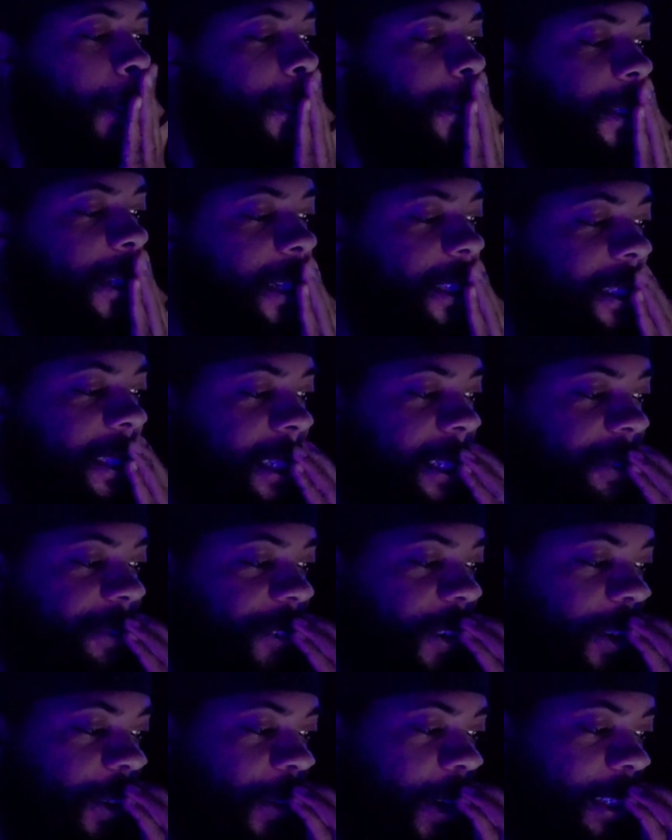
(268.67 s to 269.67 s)
So he's sitting in
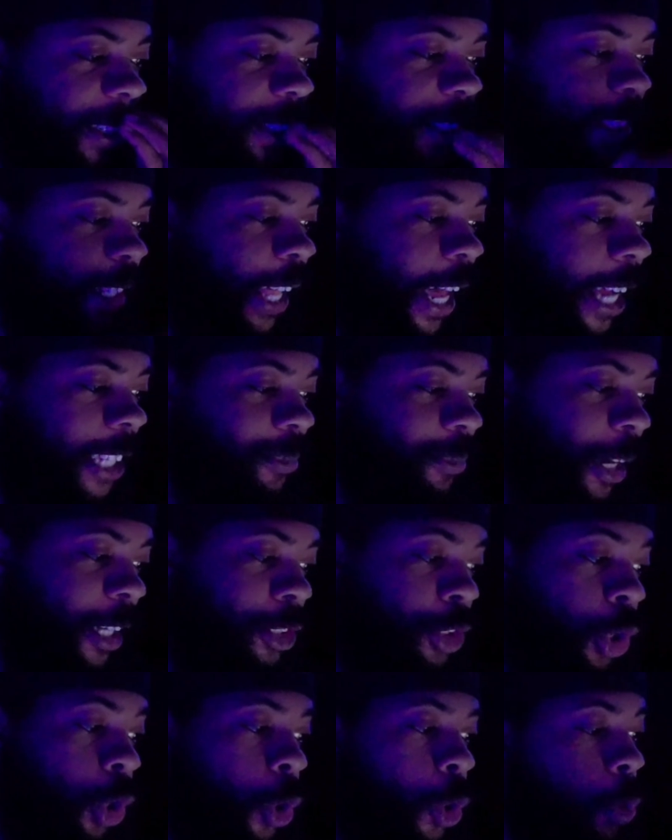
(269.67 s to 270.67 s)
front of the rest of his
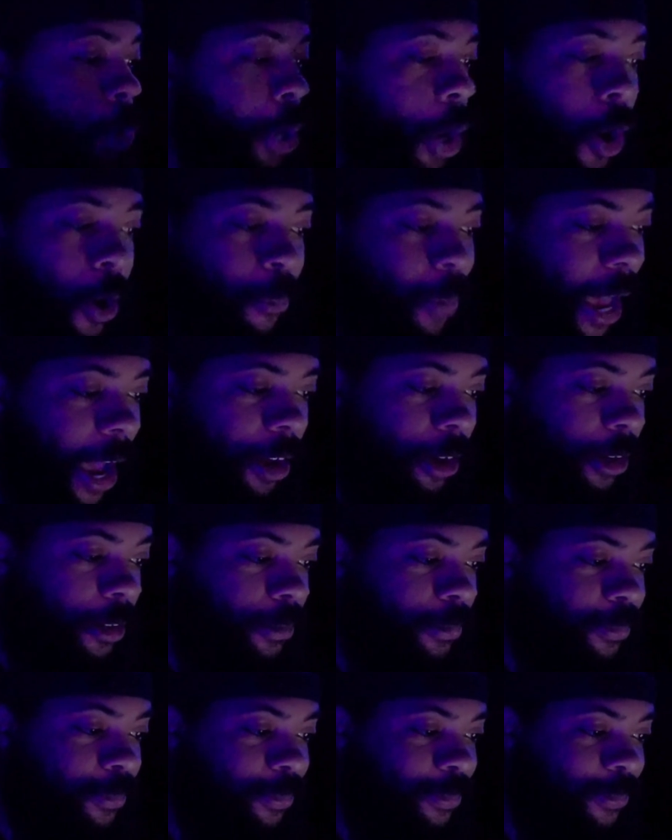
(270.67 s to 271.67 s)
classmates who don't matter.
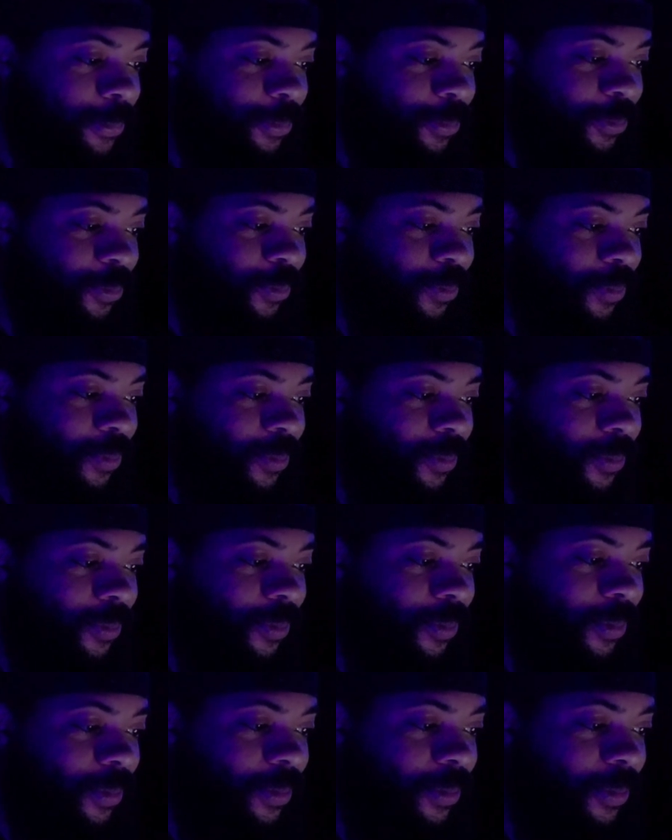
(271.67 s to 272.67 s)

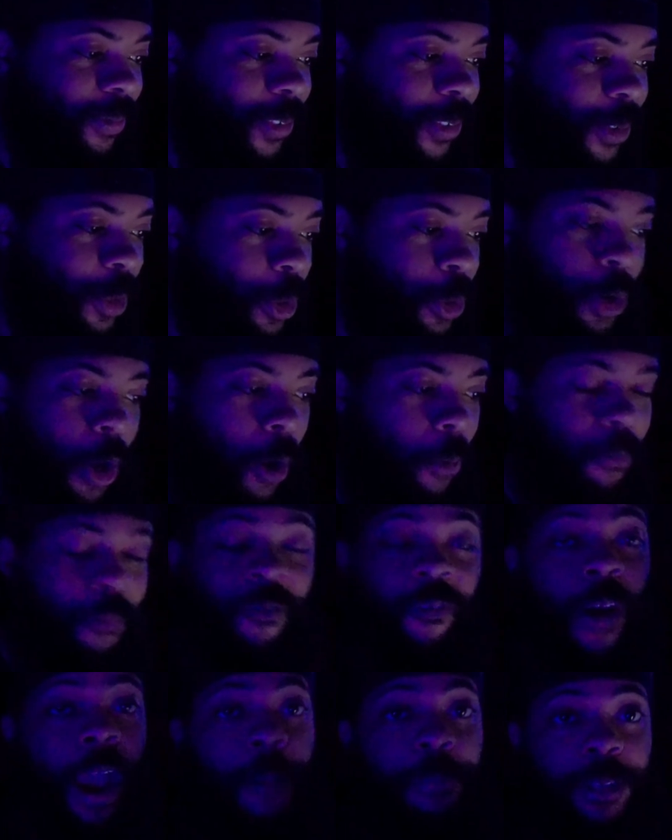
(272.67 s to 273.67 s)
Who don't,
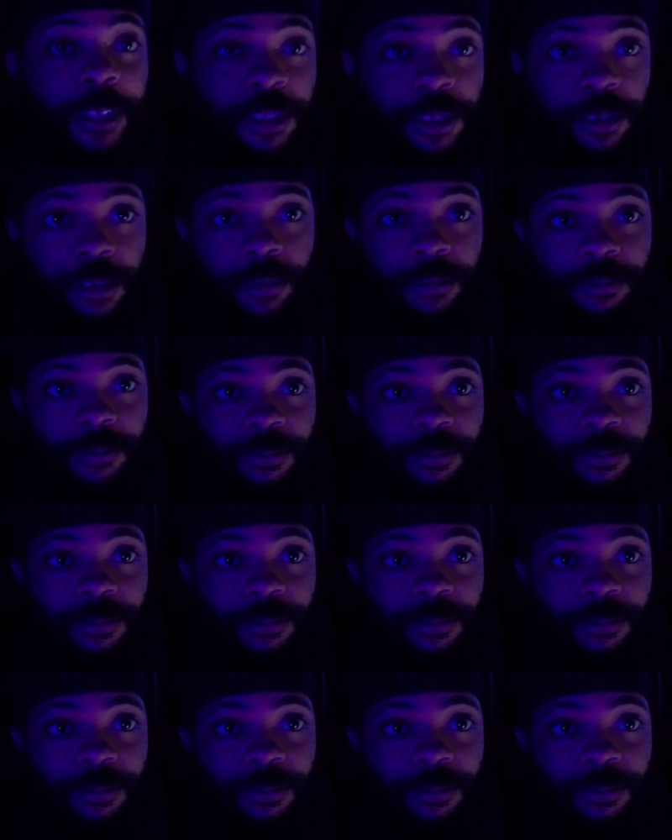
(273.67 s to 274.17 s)
Froppy too.